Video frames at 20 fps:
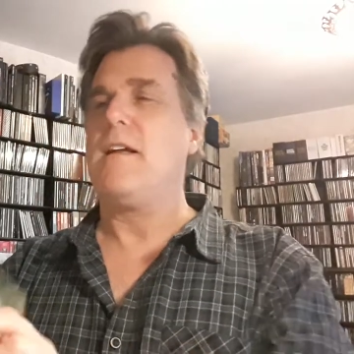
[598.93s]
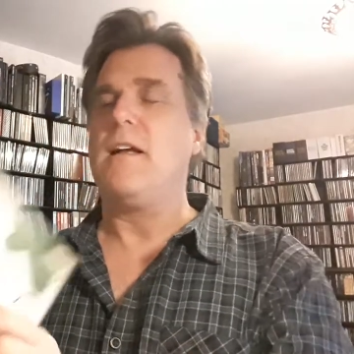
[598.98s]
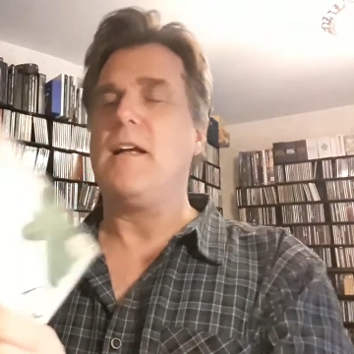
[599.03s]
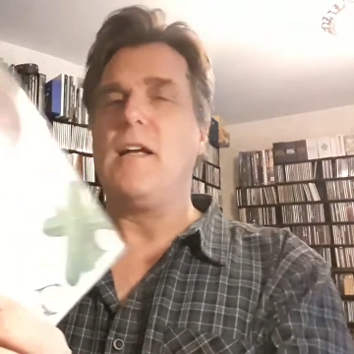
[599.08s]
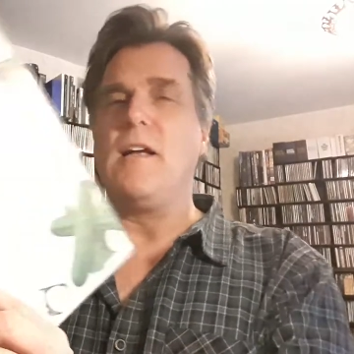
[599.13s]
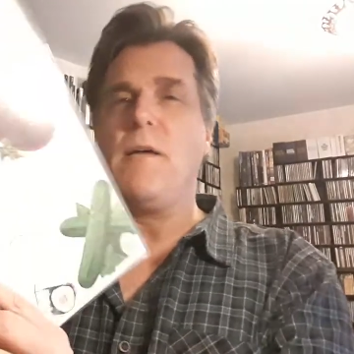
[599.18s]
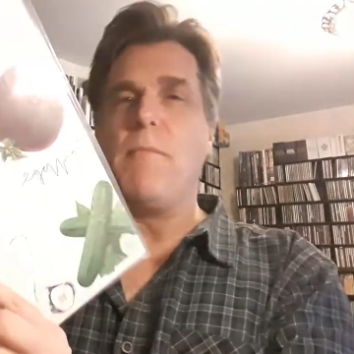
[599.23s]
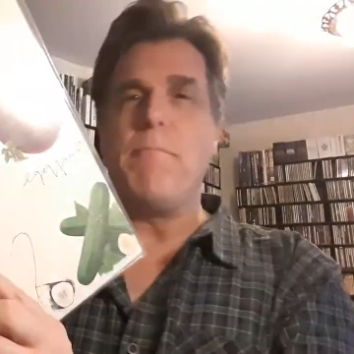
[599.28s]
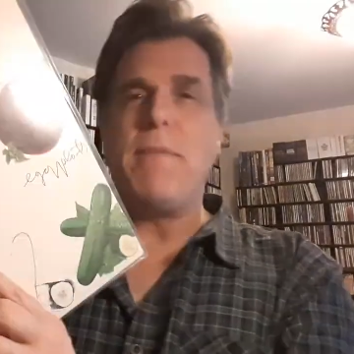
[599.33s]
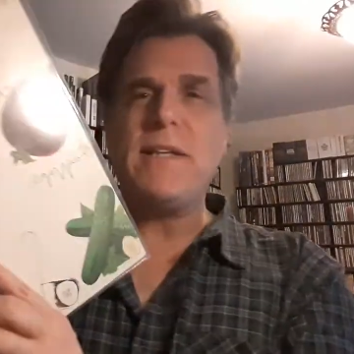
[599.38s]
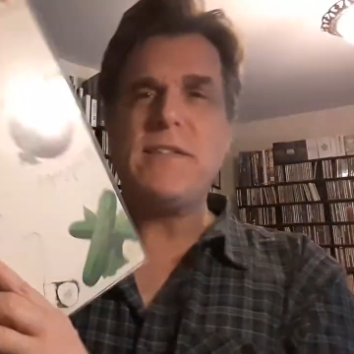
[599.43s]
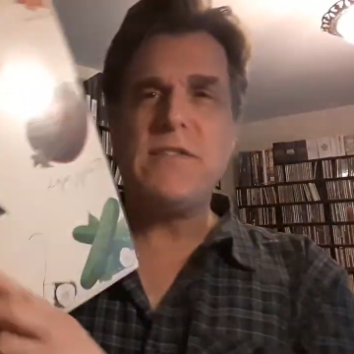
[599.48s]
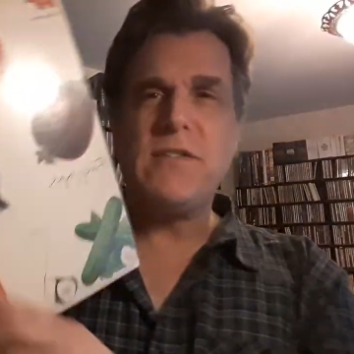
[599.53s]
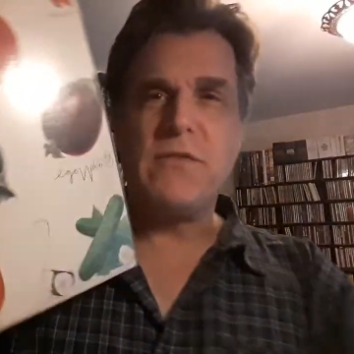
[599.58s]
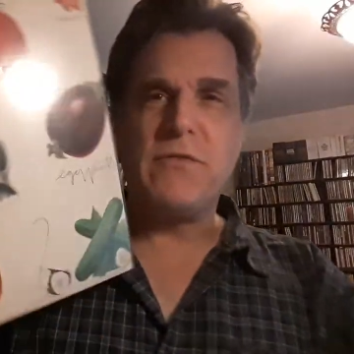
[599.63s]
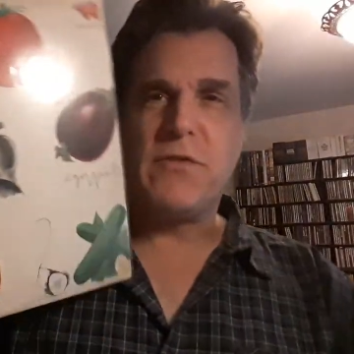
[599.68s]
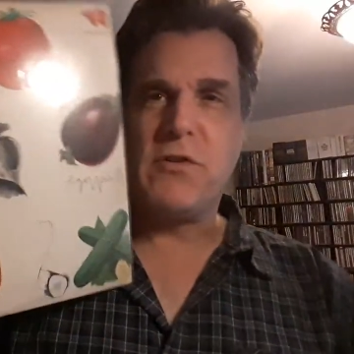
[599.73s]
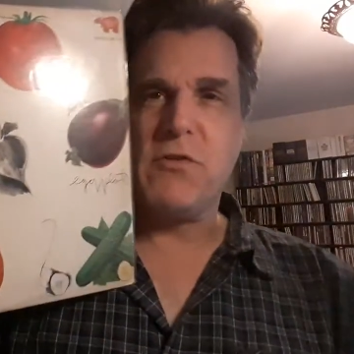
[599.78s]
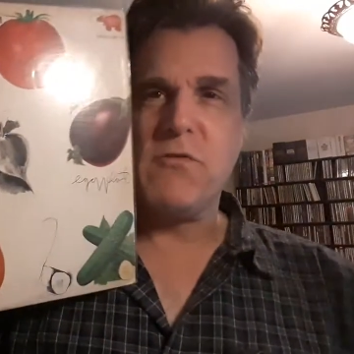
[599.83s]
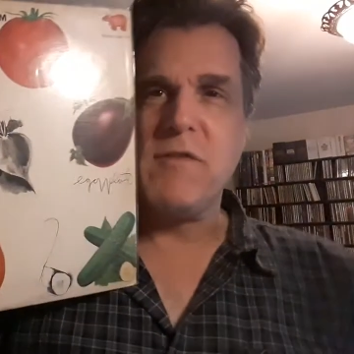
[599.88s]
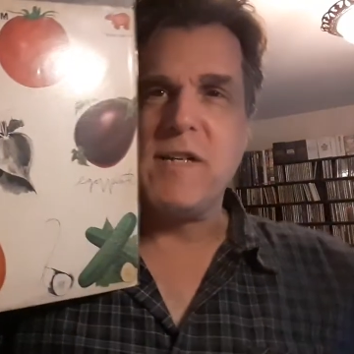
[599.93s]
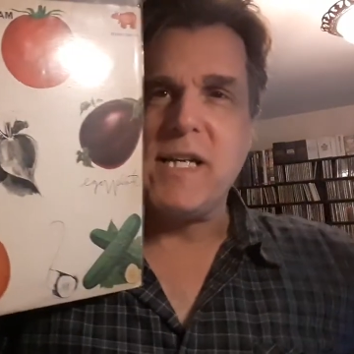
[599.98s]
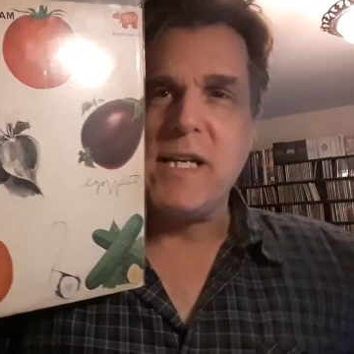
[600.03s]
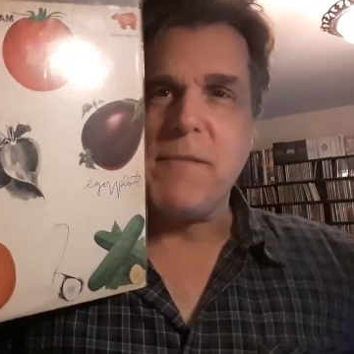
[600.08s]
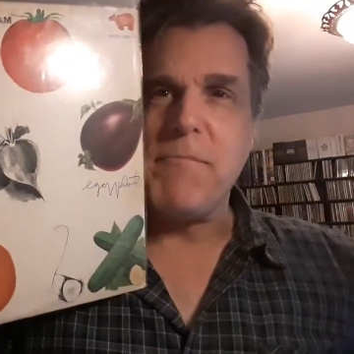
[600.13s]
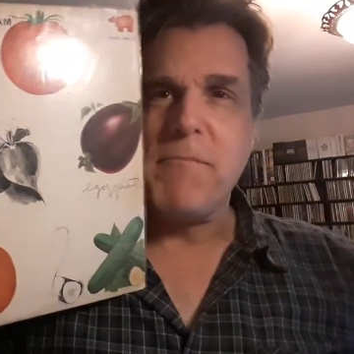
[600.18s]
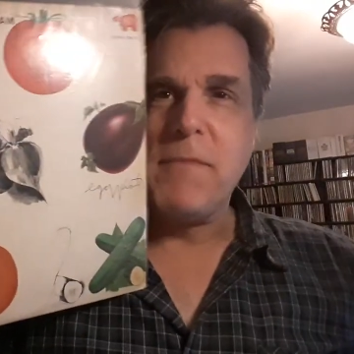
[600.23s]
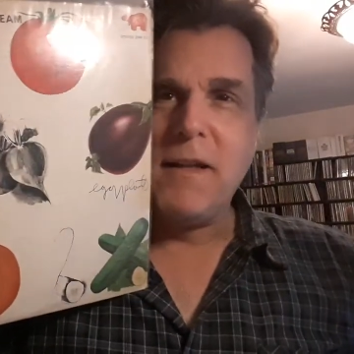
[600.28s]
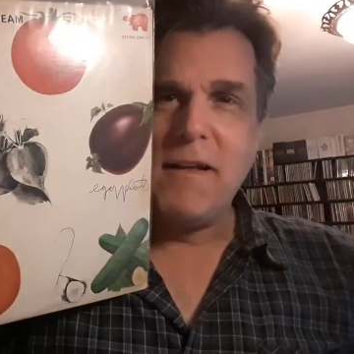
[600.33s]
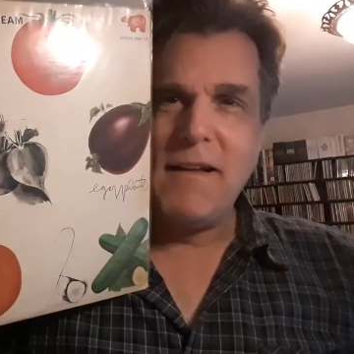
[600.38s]
uh, Best of
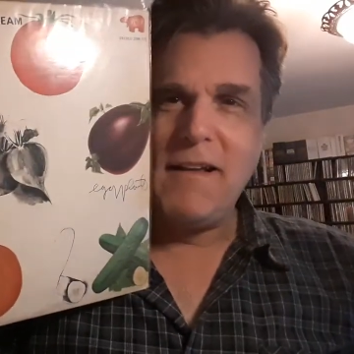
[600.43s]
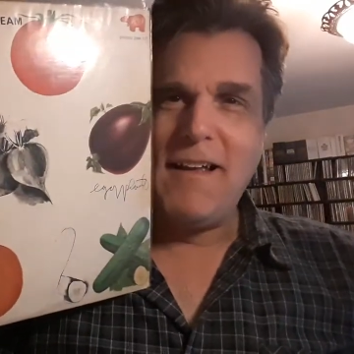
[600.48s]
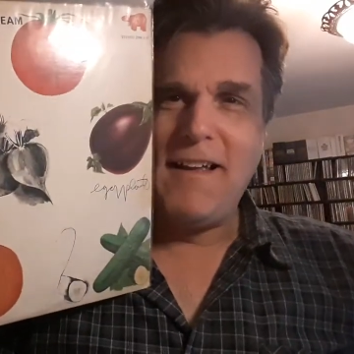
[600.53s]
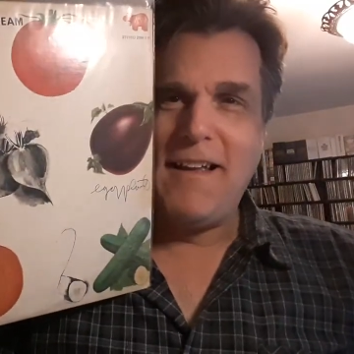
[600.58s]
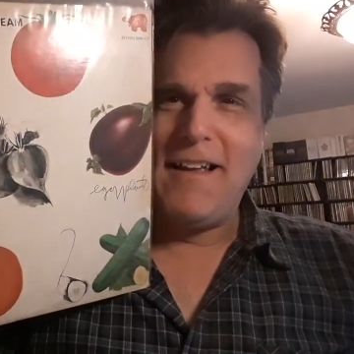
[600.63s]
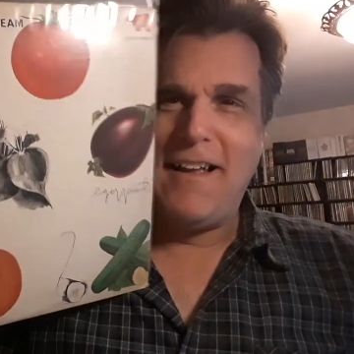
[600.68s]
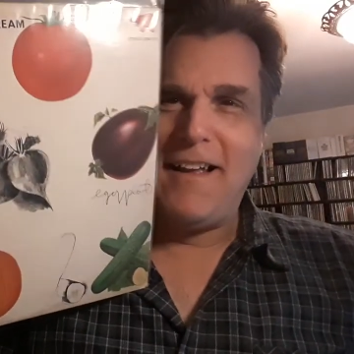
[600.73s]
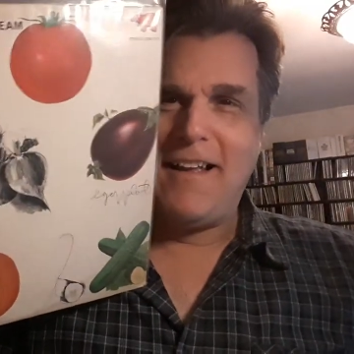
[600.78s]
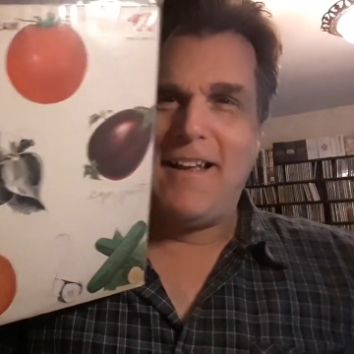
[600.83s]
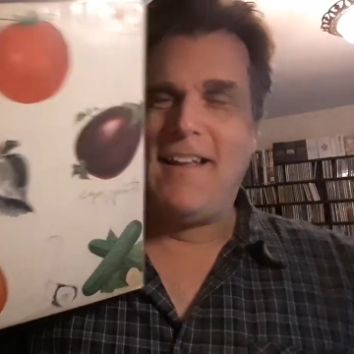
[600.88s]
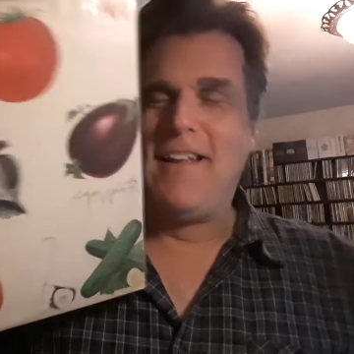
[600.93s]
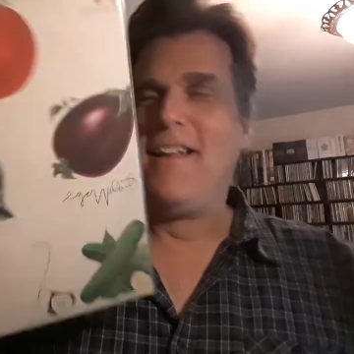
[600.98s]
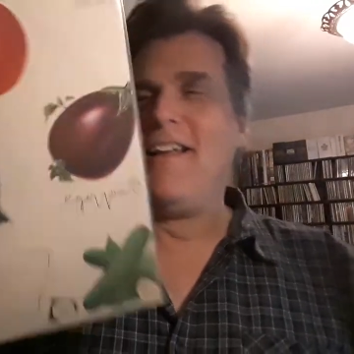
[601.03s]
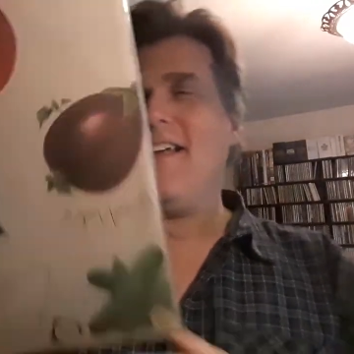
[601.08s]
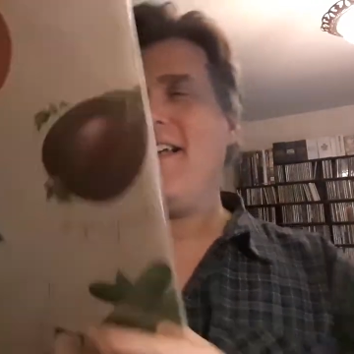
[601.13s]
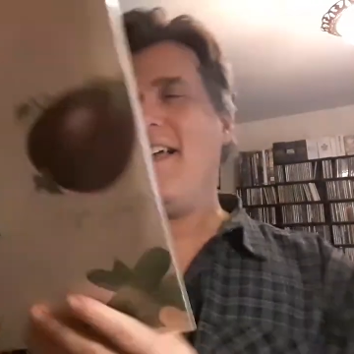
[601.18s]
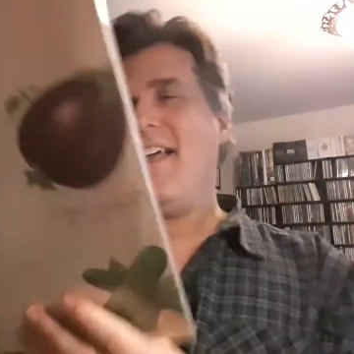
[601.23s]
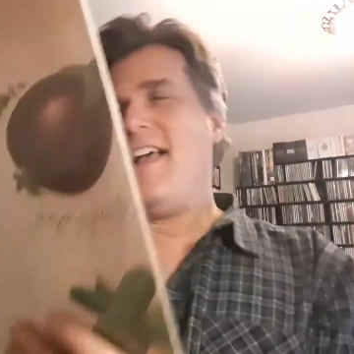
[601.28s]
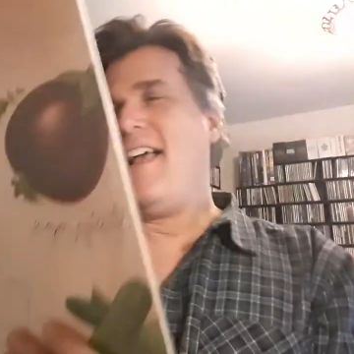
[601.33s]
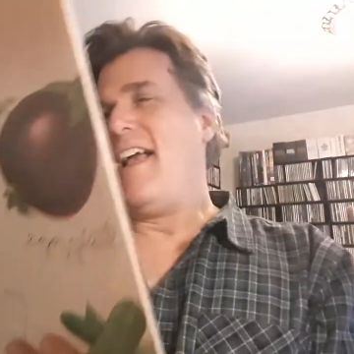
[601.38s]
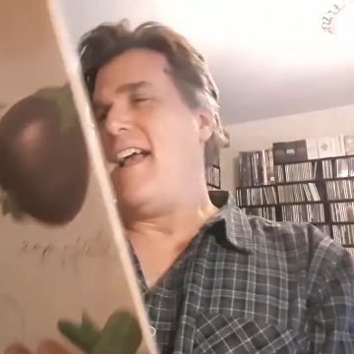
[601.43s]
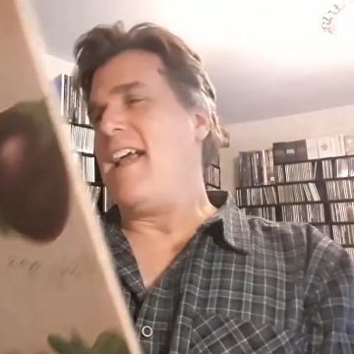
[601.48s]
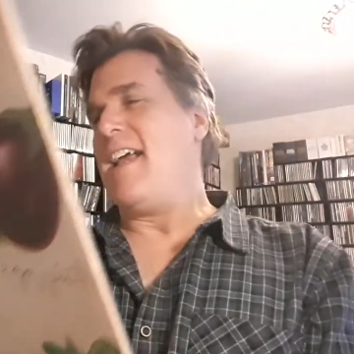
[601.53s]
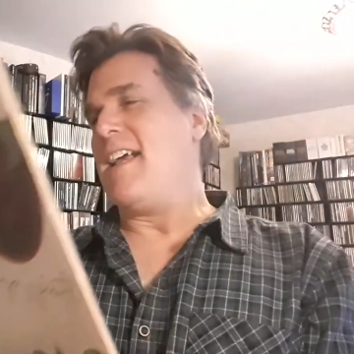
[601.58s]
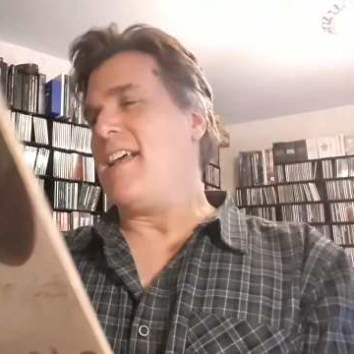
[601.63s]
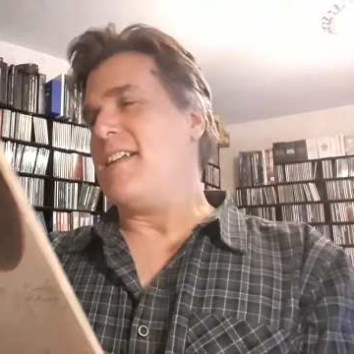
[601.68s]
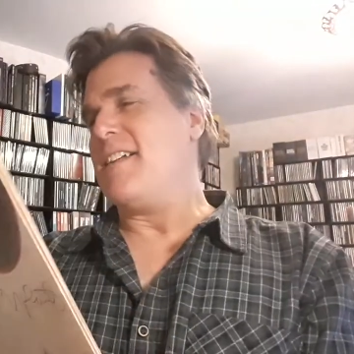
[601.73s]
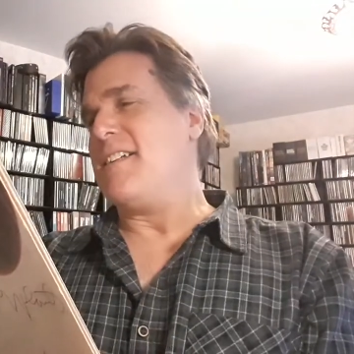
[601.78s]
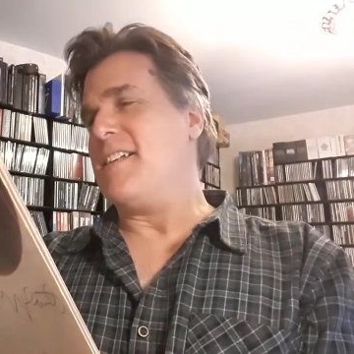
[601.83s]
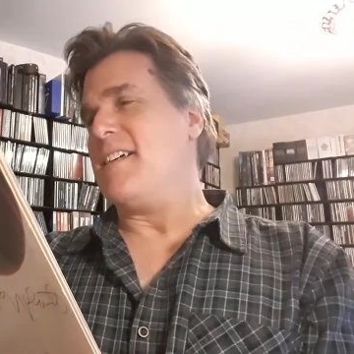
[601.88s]
Cream.
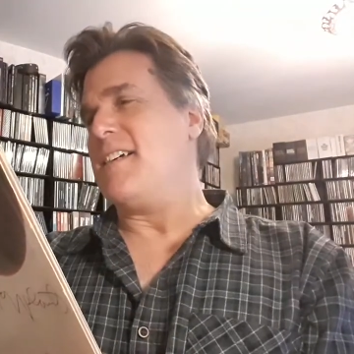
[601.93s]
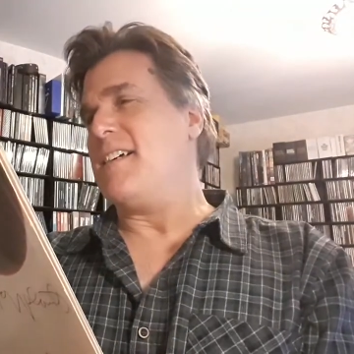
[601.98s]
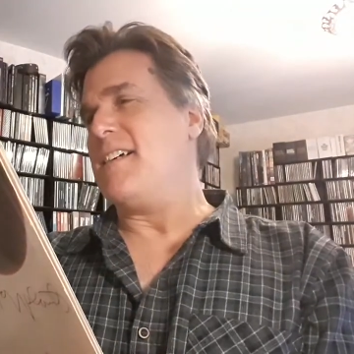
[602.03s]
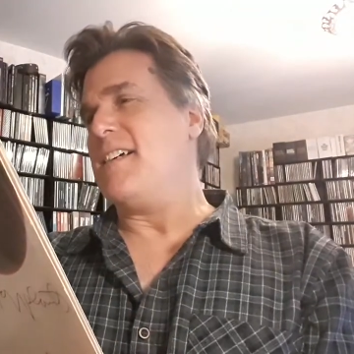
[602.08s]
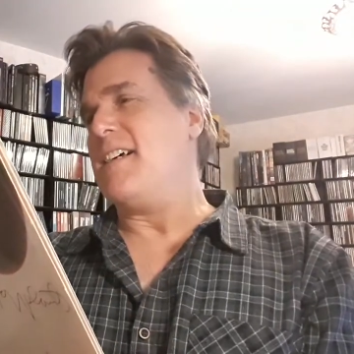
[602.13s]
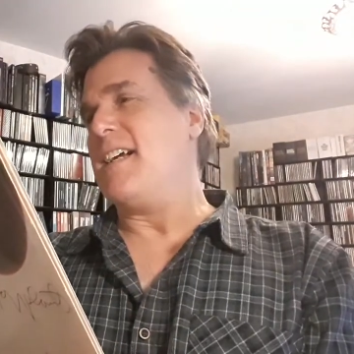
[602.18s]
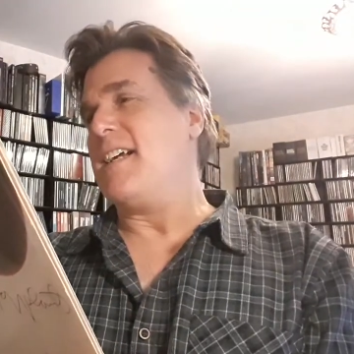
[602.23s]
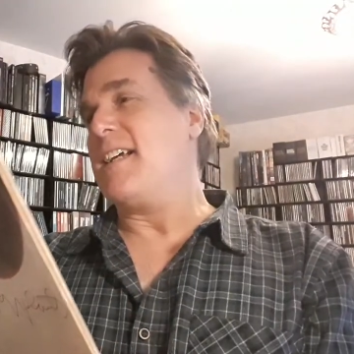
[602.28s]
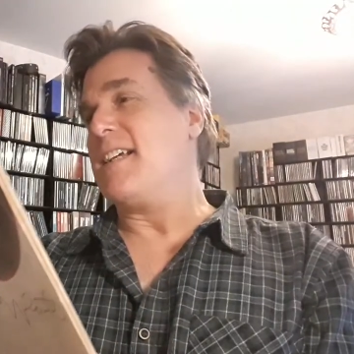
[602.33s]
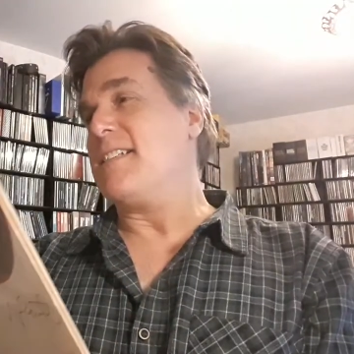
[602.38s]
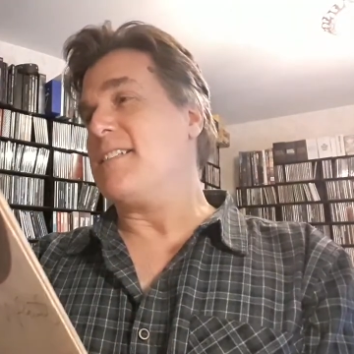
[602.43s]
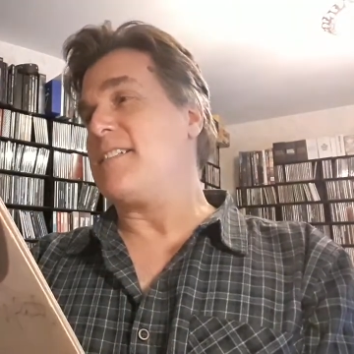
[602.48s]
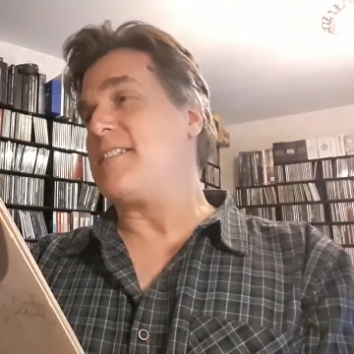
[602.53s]
And uh, again,